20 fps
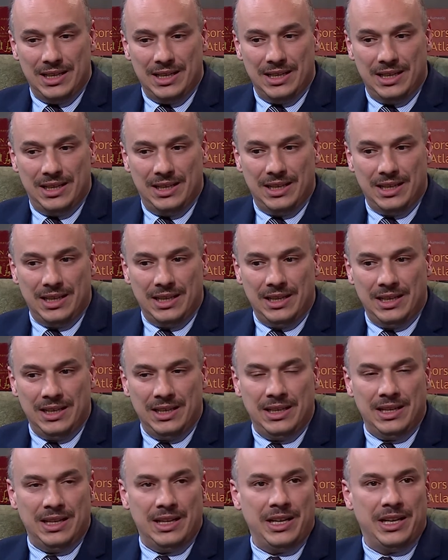
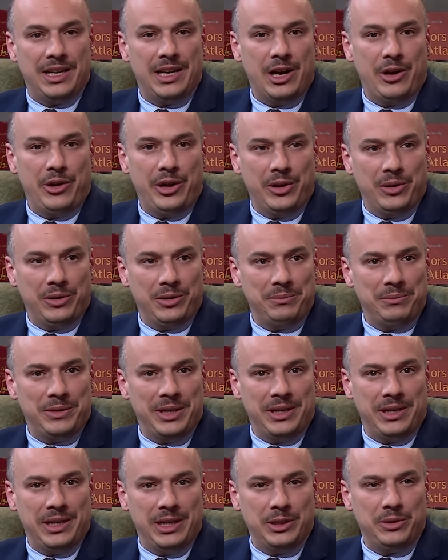Then I carry on
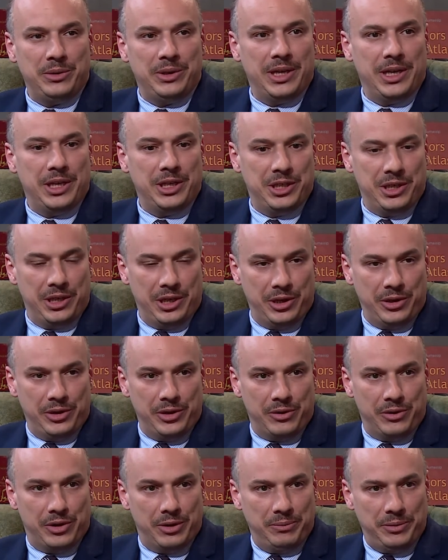my education in
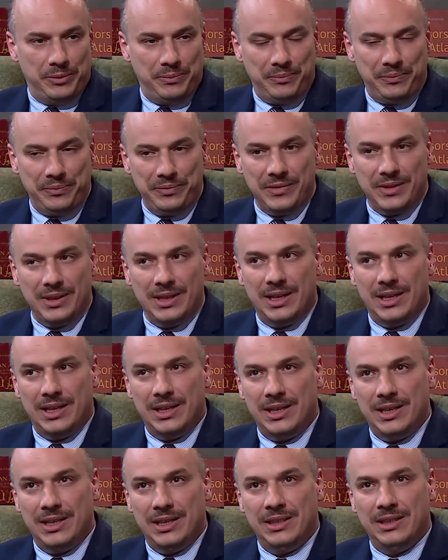Europe,
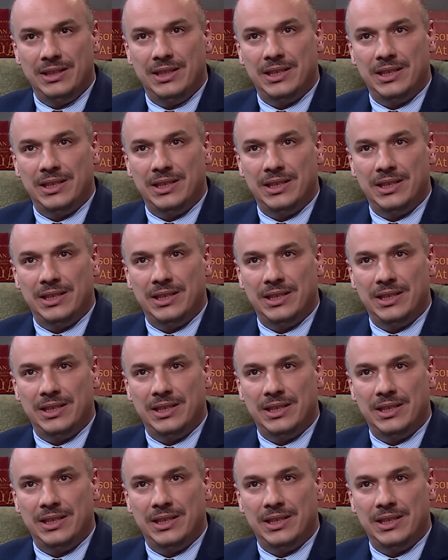and I